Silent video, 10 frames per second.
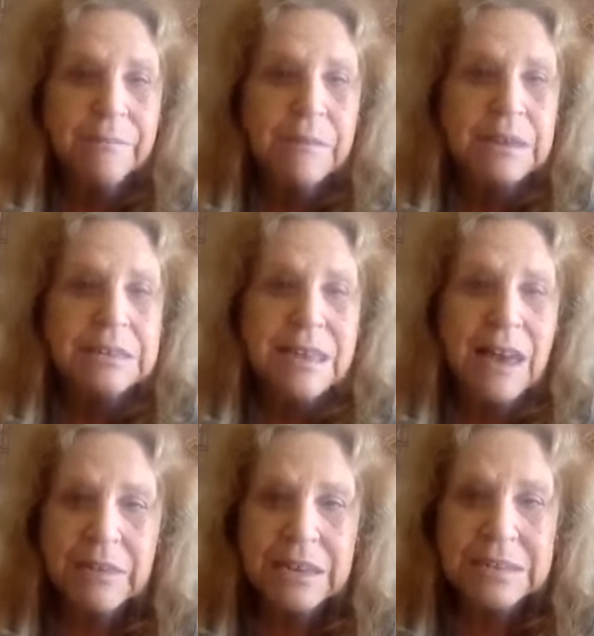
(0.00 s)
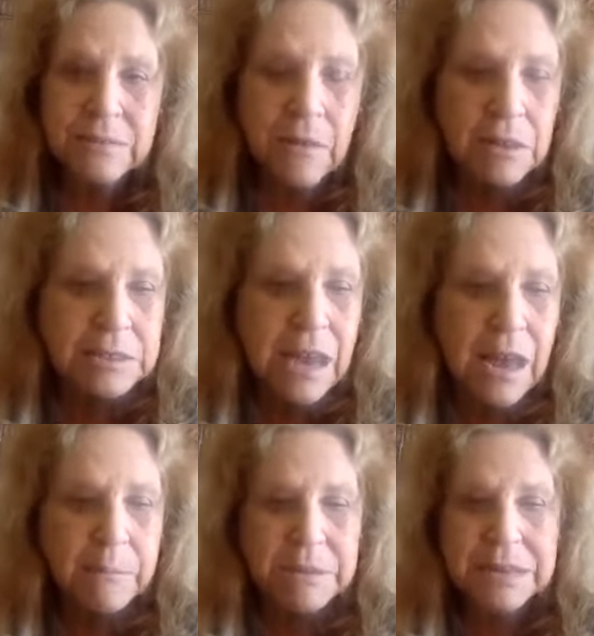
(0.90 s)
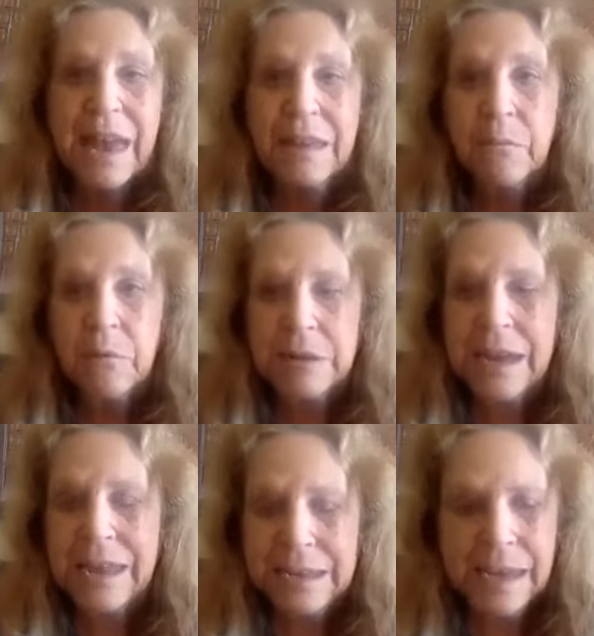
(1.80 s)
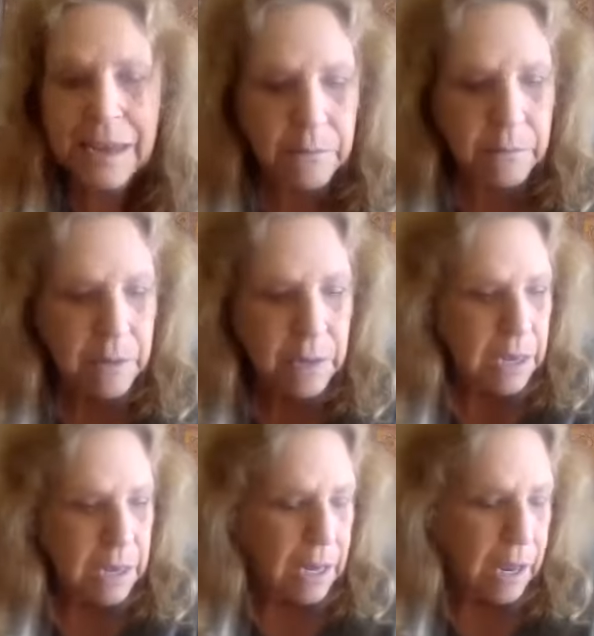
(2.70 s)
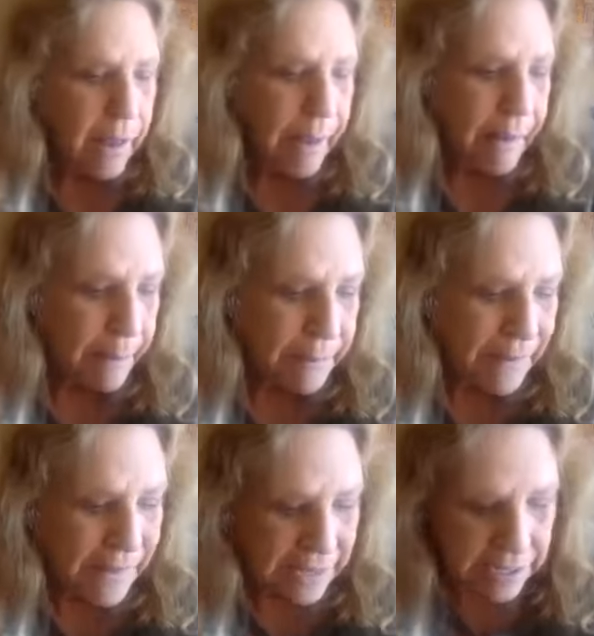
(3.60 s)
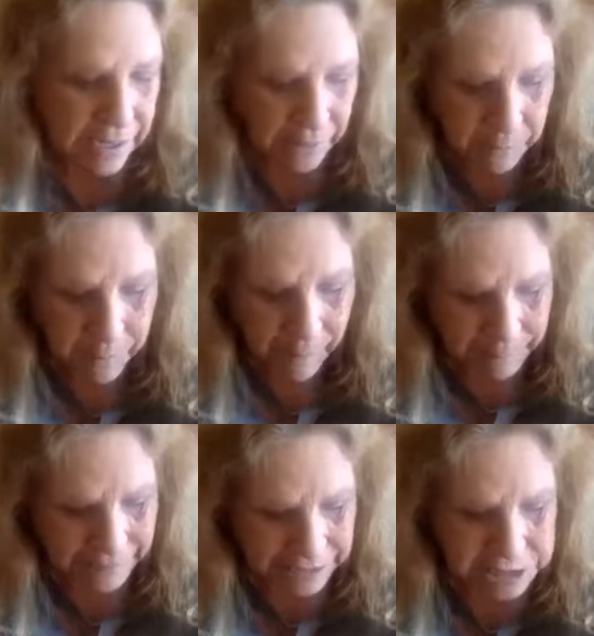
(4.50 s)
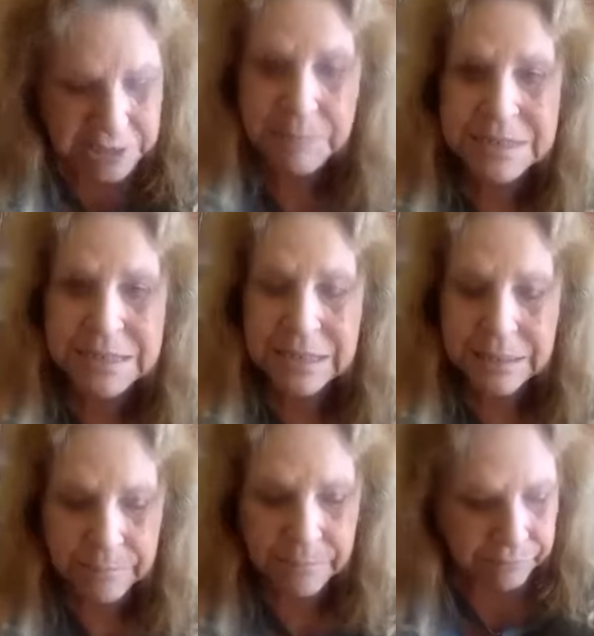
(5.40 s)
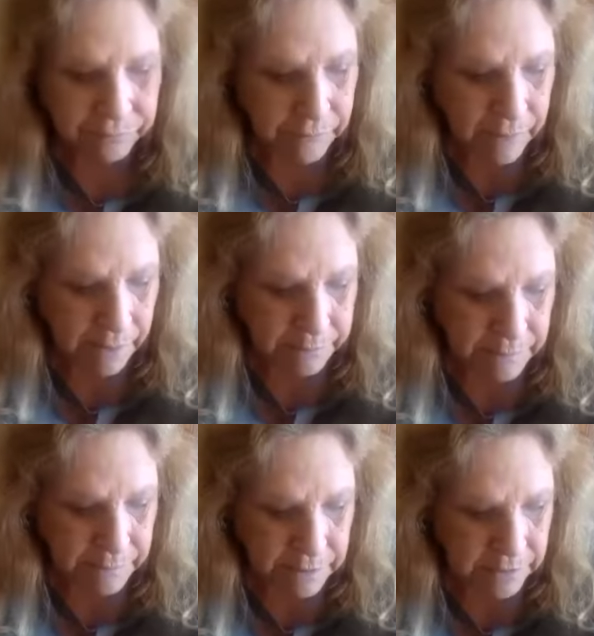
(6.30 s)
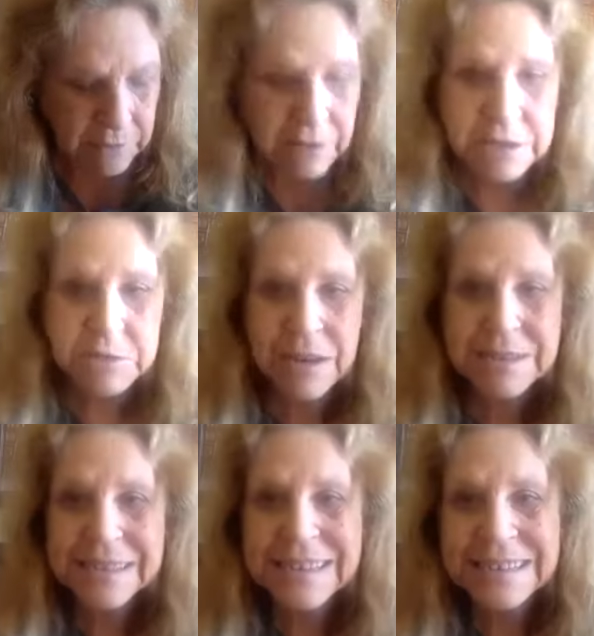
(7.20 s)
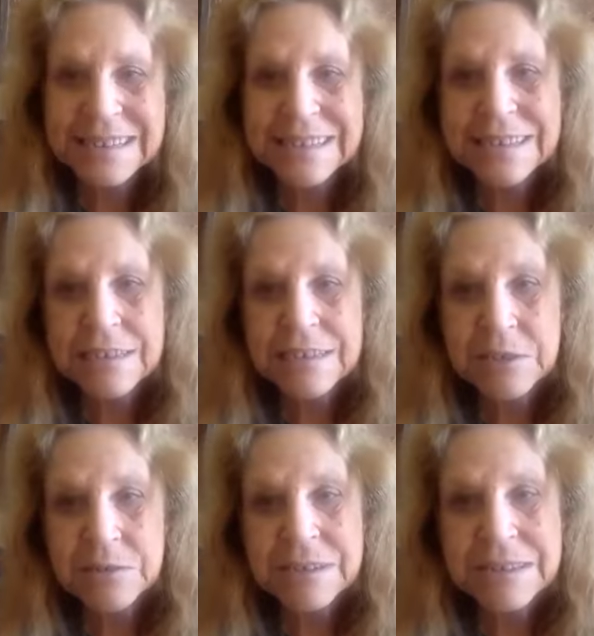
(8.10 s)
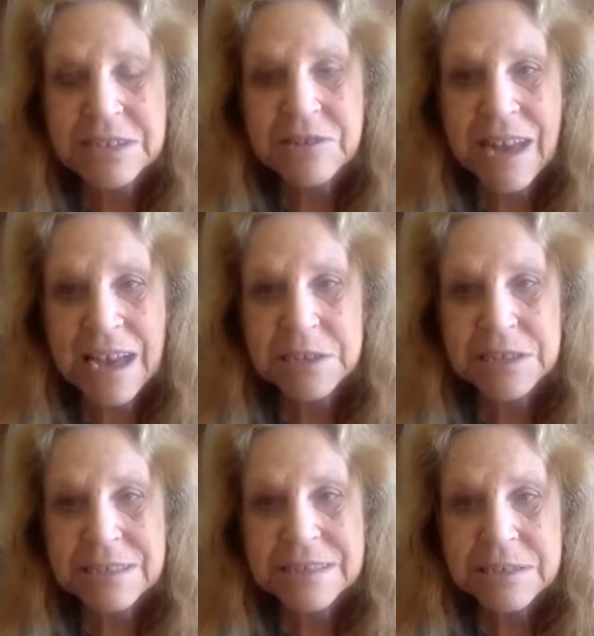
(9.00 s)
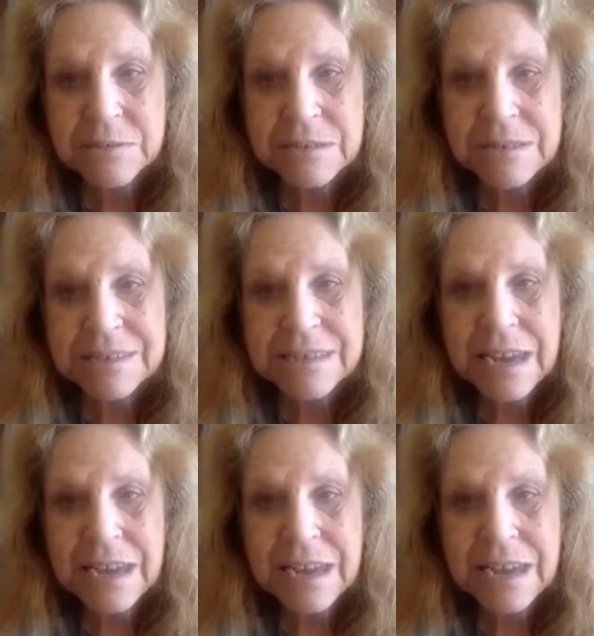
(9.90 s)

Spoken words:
is having a difficult time in California anyhow. And then another population I'm seeing that is addressing this is students, international students.